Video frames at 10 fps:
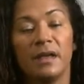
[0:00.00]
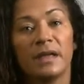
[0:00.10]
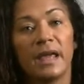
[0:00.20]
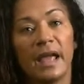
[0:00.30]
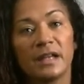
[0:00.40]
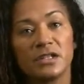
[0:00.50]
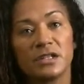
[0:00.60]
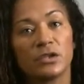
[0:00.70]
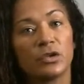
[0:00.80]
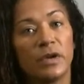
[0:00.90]
Cash
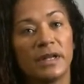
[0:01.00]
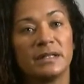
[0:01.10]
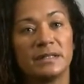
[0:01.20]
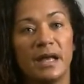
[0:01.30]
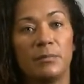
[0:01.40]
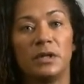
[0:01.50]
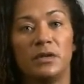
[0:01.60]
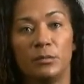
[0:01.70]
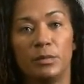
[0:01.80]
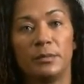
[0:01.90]
is a great example
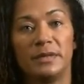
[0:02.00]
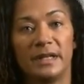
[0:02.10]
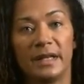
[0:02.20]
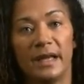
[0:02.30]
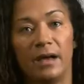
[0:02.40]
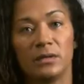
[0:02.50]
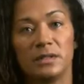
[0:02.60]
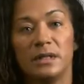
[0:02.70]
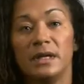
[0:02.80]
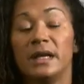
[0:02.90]
of a permanent
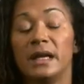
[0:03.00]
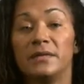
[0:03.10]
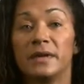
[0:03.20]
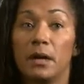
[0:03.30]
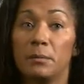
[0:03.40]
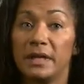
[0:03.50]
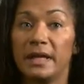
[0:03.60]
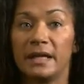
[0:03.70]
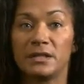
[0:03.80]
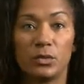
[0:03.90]
account. If a
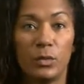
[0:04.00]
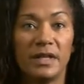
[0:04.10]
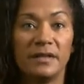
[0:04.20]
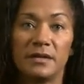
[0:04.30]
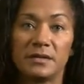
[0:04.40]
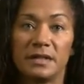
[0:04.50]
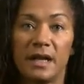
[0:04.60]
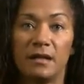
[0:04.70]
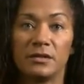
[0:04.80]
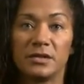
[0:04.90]
company has
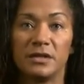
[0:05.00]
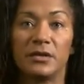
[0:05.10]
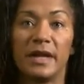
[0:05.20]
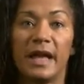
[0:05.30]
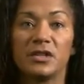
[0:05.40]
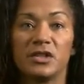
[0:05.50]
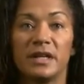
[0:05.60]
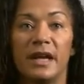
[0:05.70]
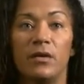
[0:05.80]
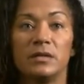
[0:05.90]
$20,000 in their cash
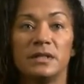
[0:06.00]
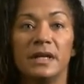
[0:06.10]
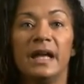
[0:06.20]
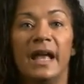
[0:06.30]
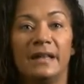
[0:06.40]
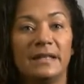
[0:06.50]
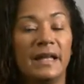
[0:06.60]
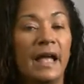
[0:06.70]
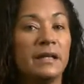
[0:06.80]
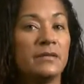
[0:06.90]
account at
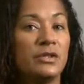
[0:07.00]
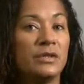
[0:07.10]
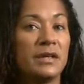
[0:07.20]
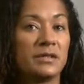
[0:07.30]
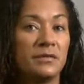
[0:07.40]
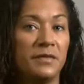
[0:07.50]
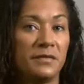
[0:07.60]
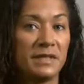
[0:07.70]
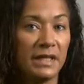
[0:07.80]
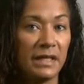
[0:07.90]
the end of
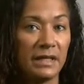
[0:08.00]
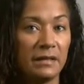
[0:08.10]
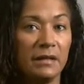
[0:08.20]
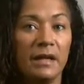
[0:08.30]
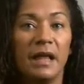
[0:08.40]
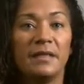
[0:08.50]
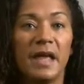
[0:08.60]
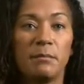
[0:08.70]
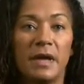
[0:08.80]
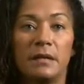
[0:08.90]
2015,
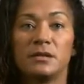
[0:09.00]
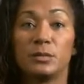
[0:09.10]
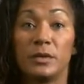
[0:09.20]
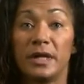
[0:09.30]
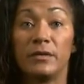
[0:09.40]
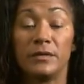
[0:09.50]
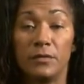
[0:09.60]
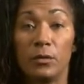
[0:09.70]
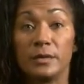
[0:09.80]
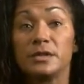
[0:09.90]
that balance will carry
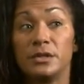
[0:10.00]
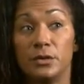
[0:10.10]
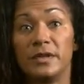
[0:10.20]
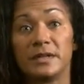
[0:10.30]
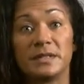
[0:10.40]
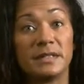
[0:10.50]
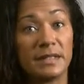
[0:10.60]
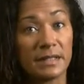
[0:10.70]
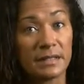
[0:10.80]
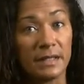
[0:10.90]
forward to
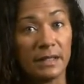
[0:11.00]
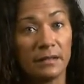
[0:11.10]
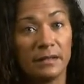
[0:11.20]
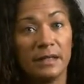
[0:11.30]
2016.